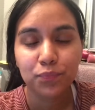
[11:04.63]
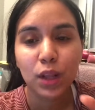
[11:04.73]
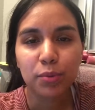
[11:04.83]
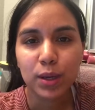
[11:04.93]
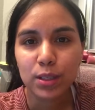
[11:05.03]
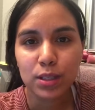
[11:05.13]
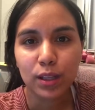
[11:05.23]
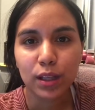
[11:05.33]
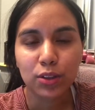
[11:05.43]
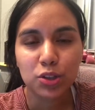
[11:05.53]
we can see
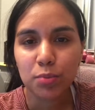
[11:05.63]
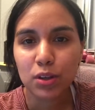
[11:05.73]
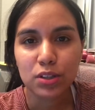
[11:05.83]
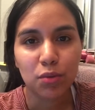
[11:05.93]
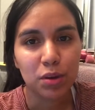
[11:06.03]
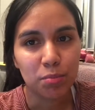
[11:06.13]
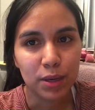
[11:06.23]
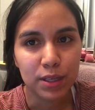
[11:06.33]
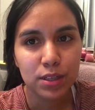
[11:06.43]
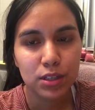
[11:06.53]
like the spots that we
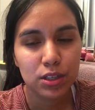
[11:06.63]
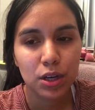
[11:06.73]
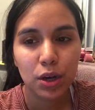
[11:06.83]
missed